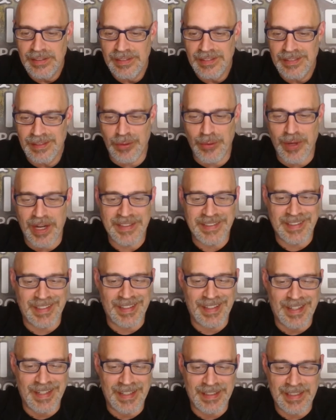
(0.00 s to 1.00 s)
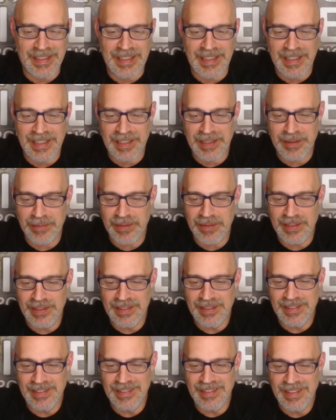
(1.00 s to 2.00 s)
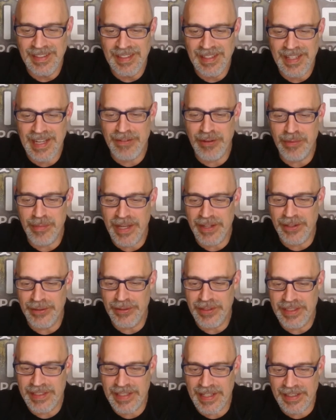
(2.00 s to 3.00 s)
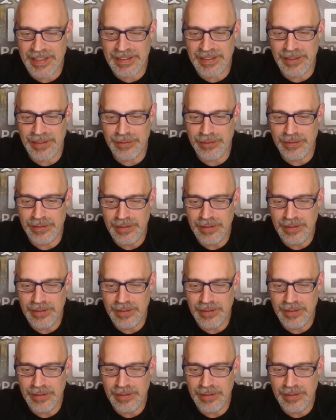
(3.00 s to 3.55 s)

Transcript: I'm watching a hockey game. Heavy Meadow Detective.